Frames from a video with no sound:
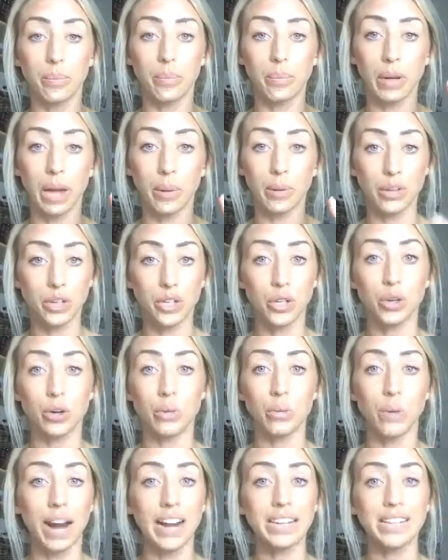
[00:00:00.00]
I want you to
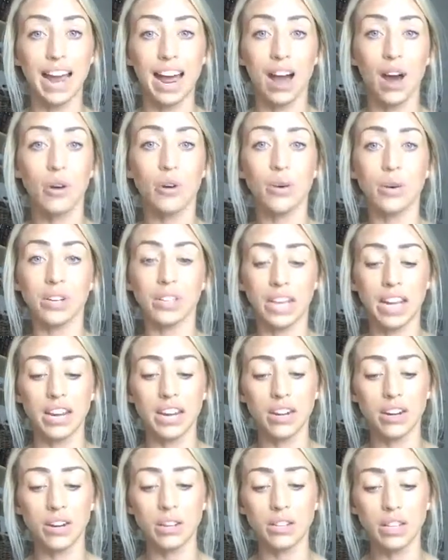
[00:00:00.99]
write down or say to
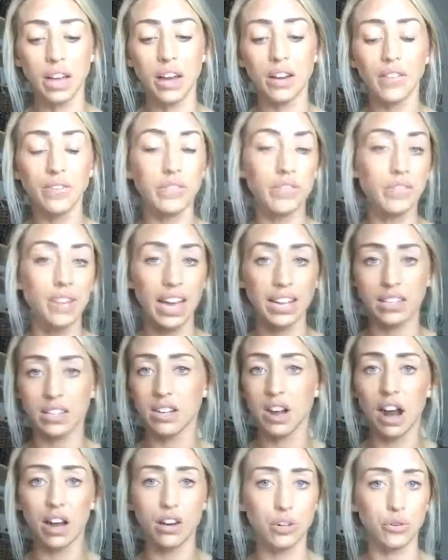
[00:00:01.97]
yourself, that's
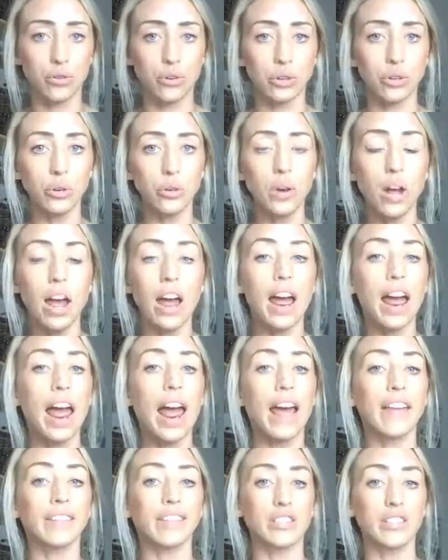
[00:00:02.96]
not true,
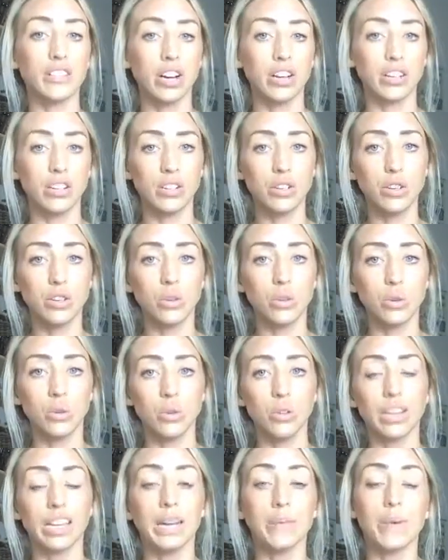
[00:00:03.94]
and then start to
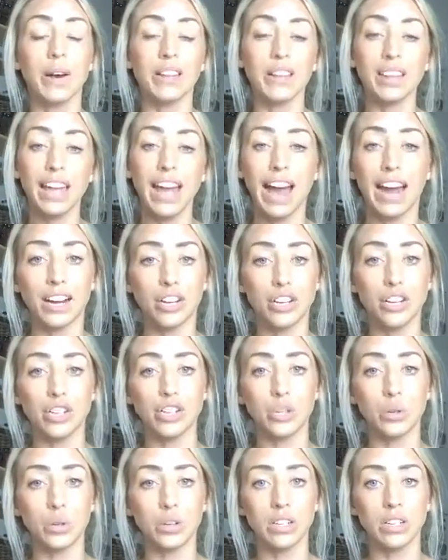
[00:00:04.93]
think about the
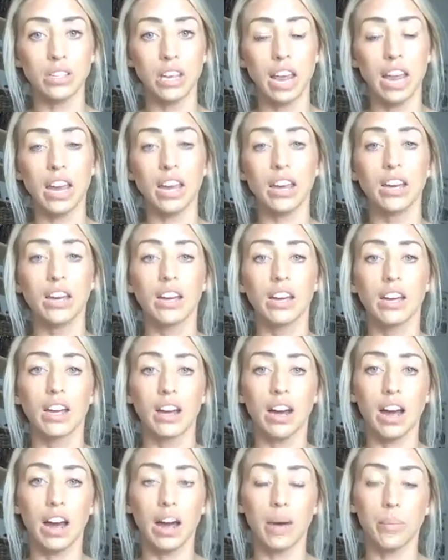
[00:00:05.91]
actions you can take
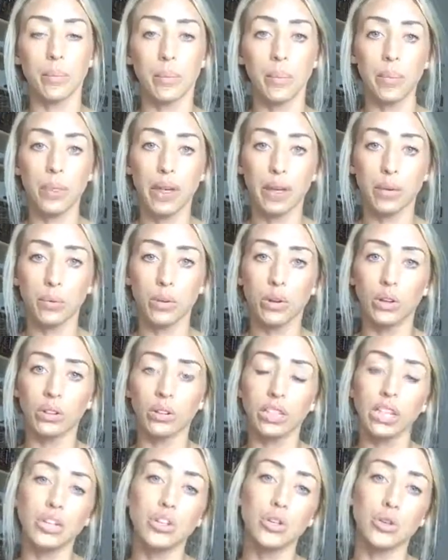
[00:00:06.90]
that will
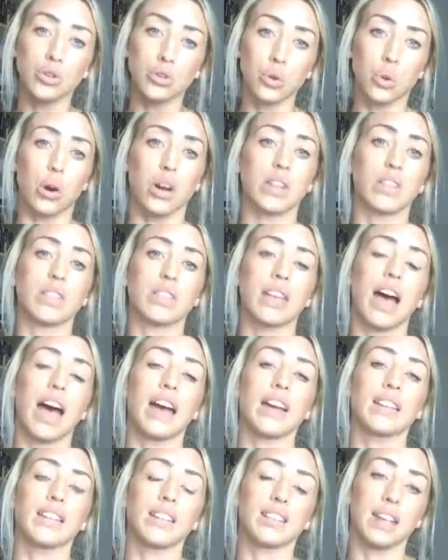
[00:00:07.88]
lead you towards
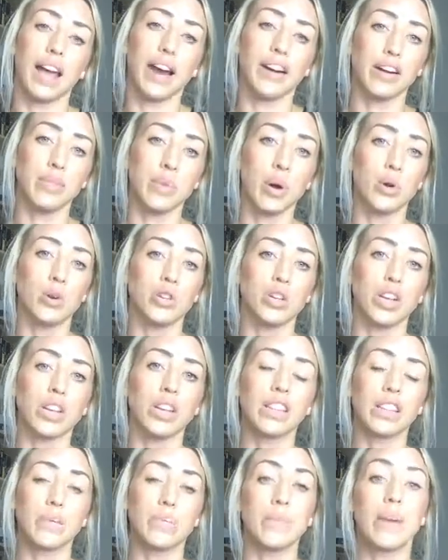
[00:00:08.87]
that desired
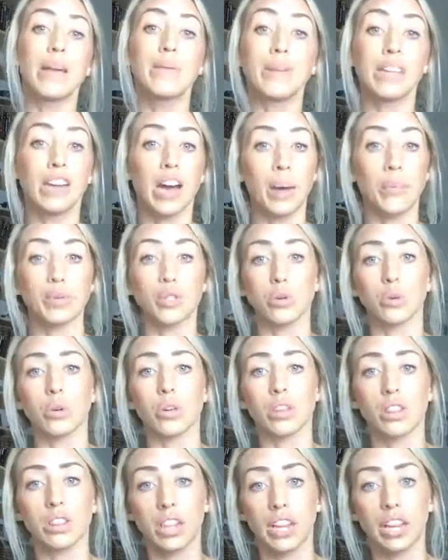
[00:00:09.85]
emotion that maybe comes through
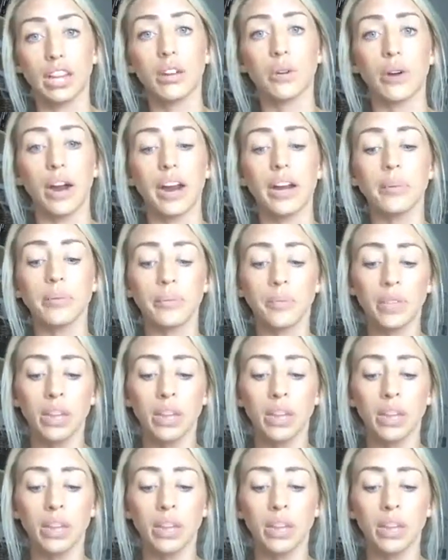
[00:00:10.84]
a thing, right?